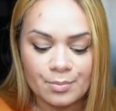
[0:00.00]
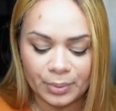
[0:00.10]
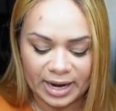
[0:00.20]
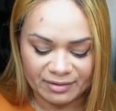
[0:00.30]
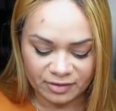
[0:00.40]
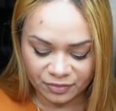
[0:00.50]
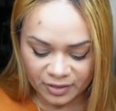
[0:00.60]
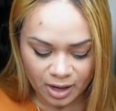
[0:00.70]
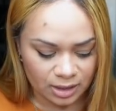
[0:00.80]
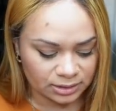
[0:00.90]
But
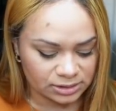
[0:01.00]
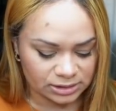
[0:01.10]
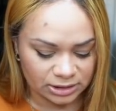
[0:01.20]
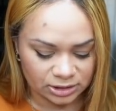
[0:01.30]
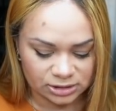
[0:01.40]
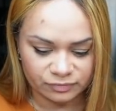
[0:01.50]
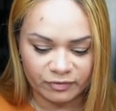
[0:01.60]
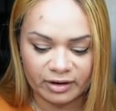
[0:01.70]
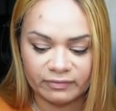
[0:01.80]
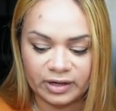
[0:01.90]
everything honestly looks
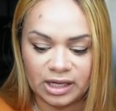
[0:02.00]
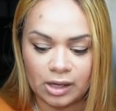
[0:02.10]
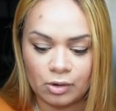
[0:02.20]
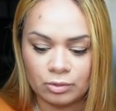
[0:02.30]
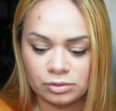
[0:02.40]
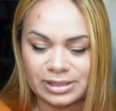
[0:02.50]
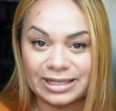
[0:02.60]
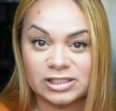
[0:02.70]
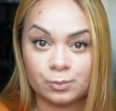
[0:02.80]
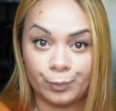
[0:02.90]
very almost
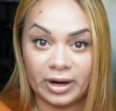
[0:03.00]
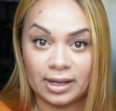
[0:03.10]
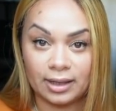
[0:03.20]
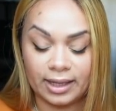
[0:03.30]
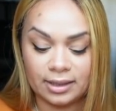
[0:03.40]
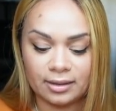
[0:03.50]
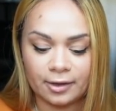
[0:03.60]
like spring-like.